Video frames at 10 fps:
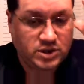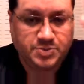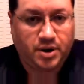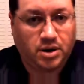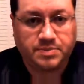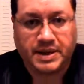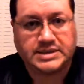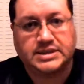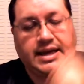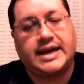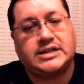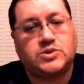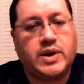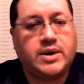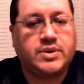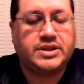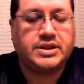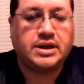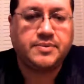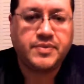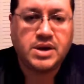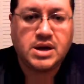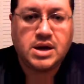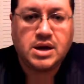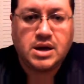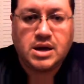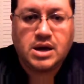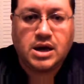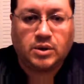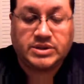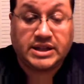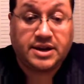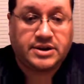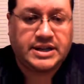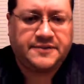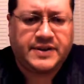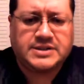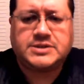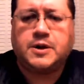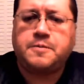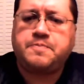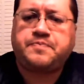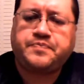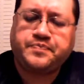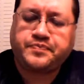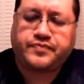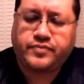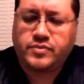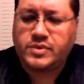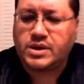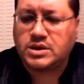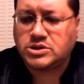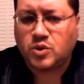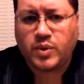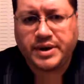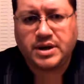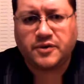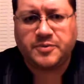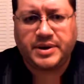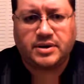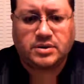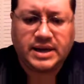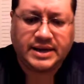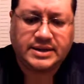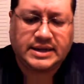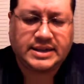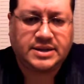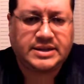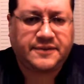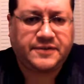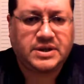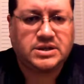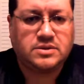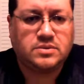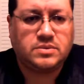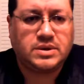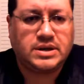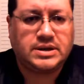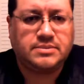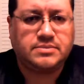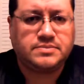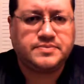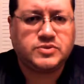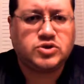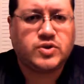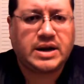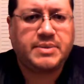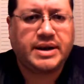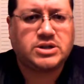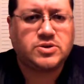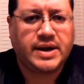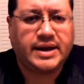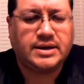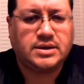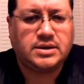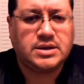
Chris Paul basically had his way with the Laker defense. So where do you go from here? Okay, I think you definitely do try to make a trade